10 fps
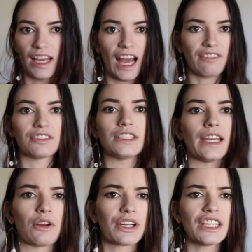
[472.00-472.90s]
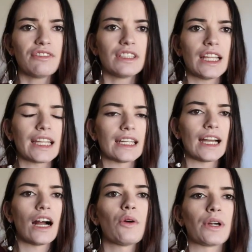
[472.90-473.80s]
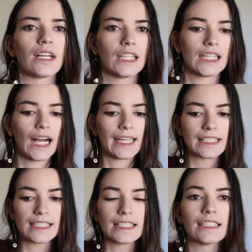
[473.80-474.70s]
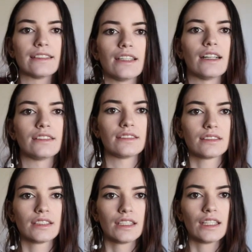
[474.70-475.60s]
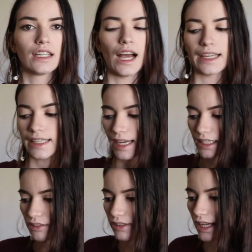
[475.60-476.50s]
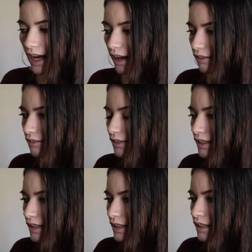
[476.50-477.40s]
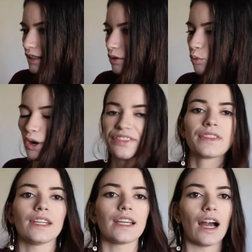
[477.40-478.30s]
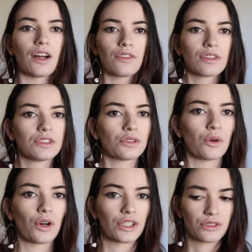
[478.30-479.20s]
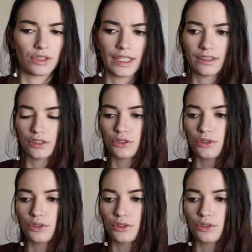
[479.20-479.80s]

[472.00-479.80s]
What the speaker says: half a day or even like an hour. Like, I need it done. I can't even have one thing out of the drawers or like the